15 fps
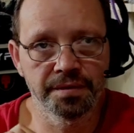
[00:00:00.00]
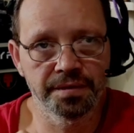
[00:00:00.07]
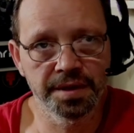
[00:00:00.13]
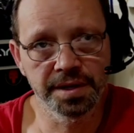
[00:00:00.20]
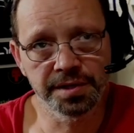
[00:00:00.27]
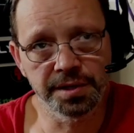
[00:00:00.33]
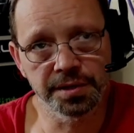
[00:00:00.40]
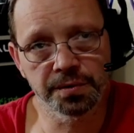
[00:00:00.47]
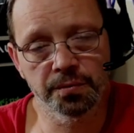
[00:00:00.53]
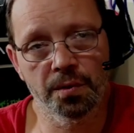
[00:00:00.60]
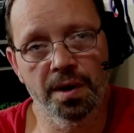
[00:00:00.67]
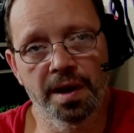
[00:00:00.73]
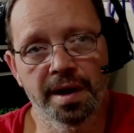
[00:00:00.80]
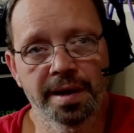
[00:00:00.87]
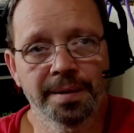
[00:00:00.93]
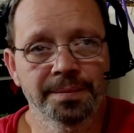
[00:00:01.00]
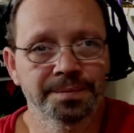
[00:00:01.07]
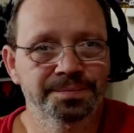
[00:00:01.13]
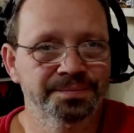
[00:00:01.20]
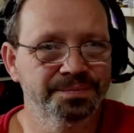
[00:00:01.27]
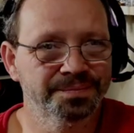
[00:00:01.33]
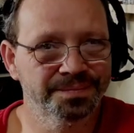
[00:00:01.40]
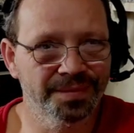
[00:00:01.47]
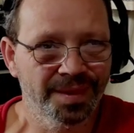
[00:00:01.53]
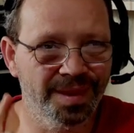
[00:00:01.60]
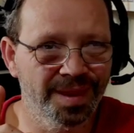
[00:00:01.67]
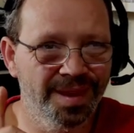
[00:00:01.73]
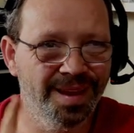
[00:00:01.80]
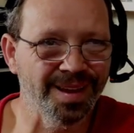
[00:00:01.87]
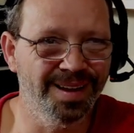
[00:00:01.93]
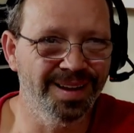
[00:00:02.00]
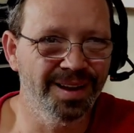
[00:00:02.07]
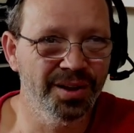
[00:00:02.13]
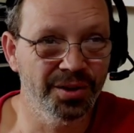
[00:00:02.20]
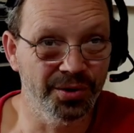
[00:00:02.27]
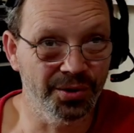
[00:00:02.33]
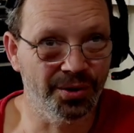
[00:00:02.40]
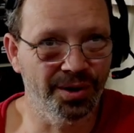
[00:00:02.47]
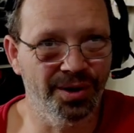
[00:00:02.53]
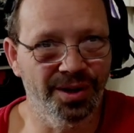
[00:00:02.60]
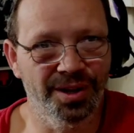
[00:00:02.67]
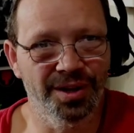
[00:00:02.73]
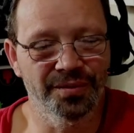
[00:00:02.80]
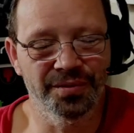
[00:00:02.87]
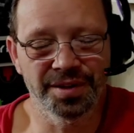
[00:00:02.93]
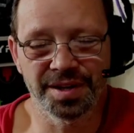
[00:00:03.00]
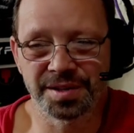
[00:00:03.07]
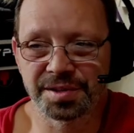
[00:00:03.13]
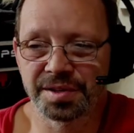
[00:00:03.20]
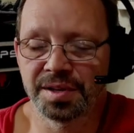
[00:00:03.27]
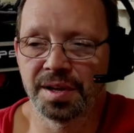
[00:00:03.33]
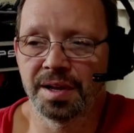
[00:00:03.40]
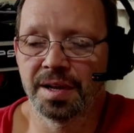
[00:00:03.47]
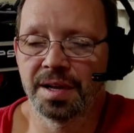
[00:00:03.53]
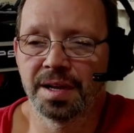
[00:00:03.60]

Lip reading: This is why you're gonna love this.